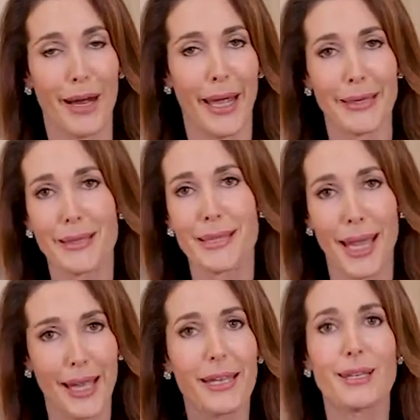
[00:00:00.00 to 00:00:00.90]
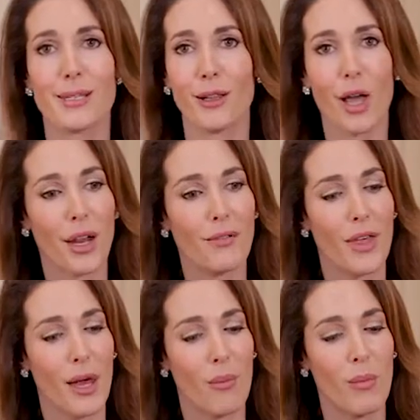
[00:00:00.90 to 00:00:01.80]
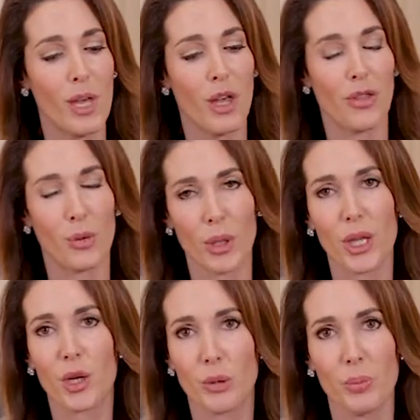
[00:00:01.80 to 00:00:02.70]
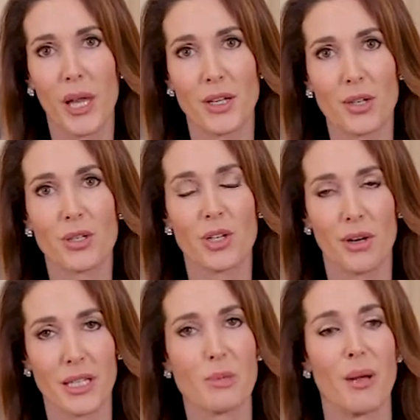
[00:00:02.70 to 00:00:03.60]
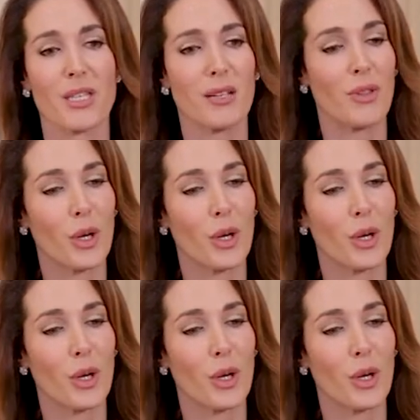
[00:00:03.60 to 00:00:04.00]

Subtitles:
I hate to say it because a lot of them, the really good blenders are expensive.